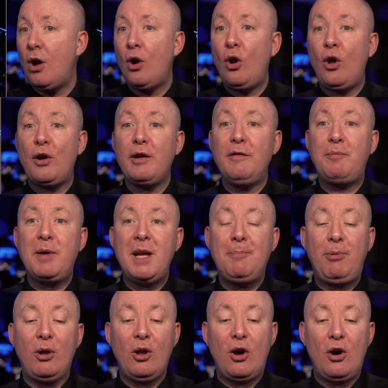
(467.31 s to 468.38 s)
A lot of
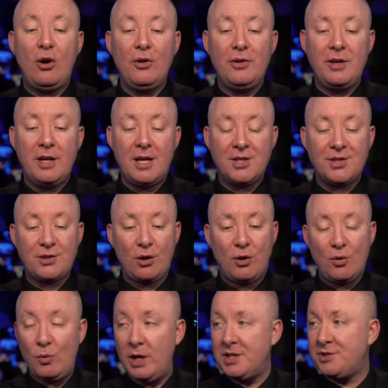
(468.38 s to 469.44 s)
people on
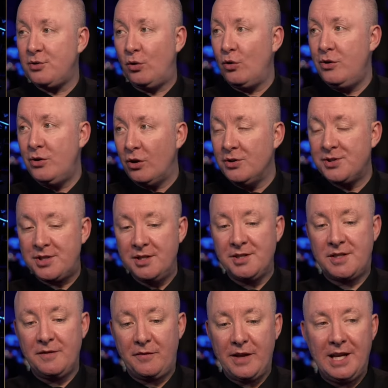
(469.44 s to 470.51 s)
StockWits talk
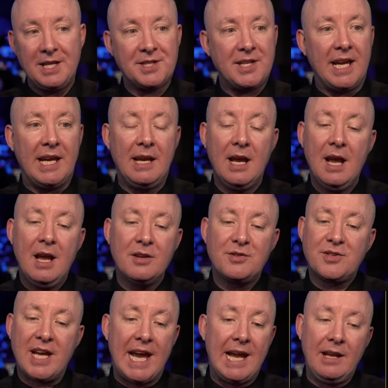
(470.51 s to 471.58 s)
nonsense of this. They
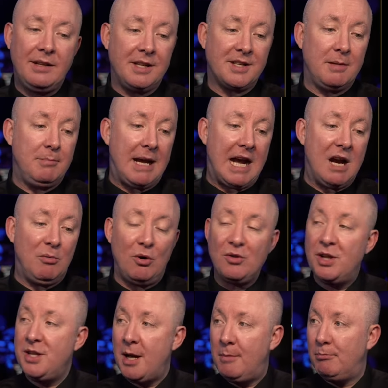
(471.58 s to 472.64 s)
say, it doesn't matter what
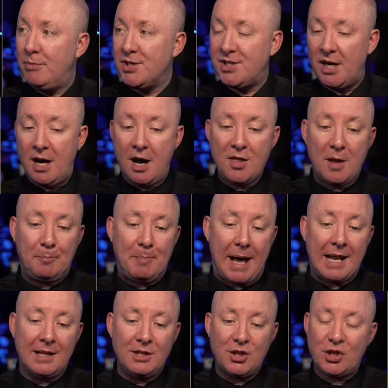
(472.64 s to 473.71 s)
the numbers are, the
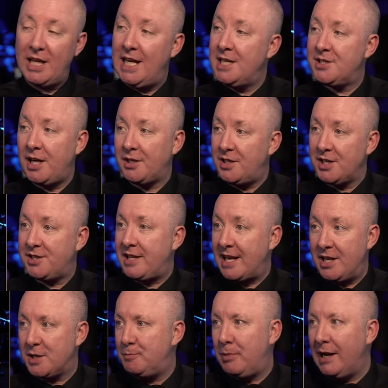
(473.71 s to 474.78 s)
balance sheets,
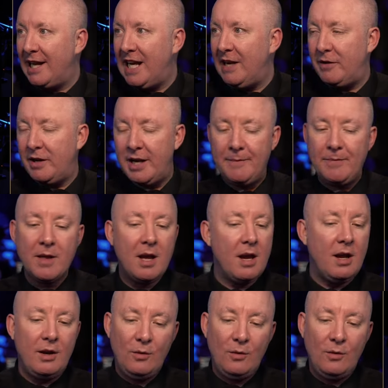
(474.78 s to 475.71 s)
they just believe in it.